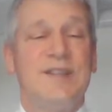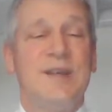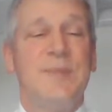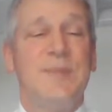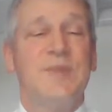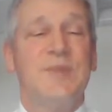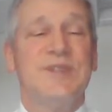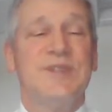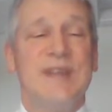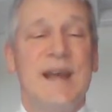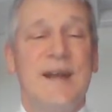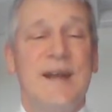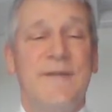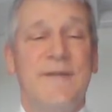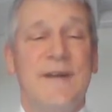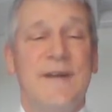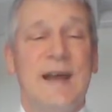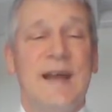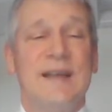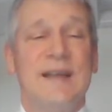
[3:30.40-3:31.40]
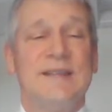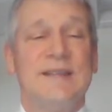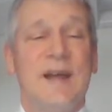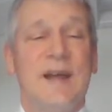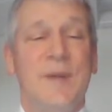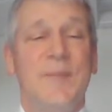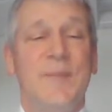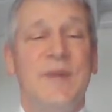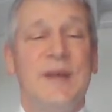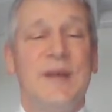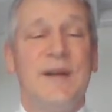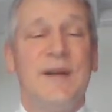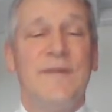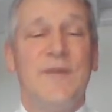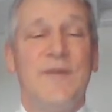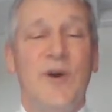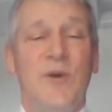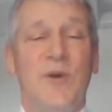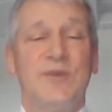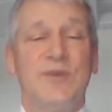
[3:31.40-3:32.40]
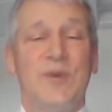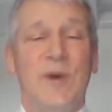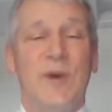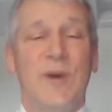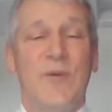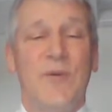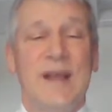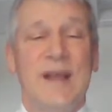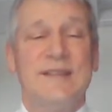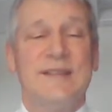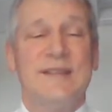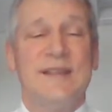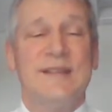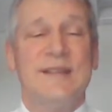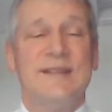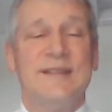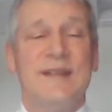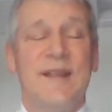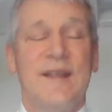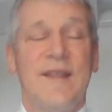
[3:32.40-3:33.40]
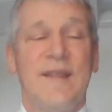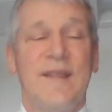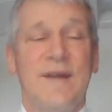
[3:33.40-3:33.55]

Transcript: She personifies a beacon of hope to our residents,